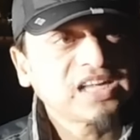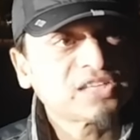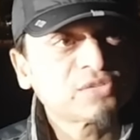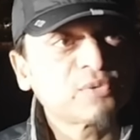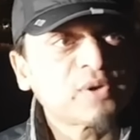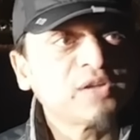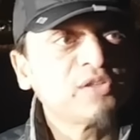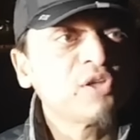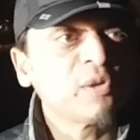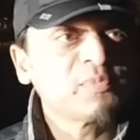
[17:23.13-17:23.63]

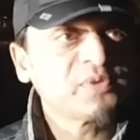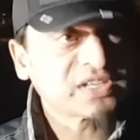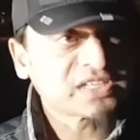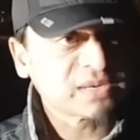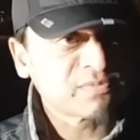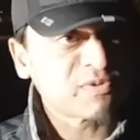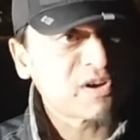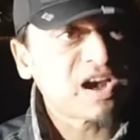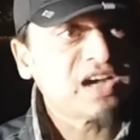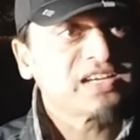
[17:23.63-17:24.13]
That's why the
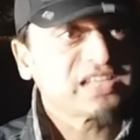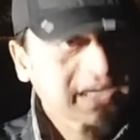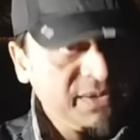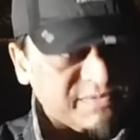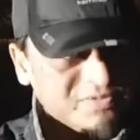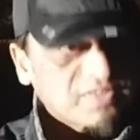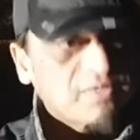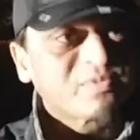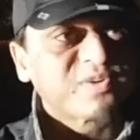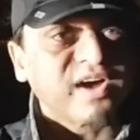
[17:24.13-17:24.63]
objective morality
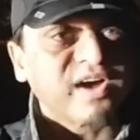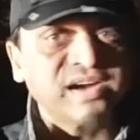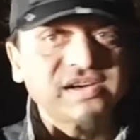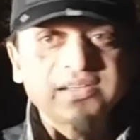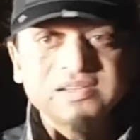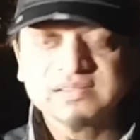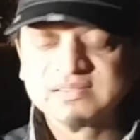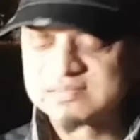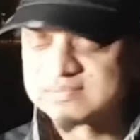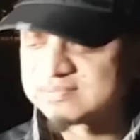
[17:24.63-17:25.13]
comes from God. Exactly,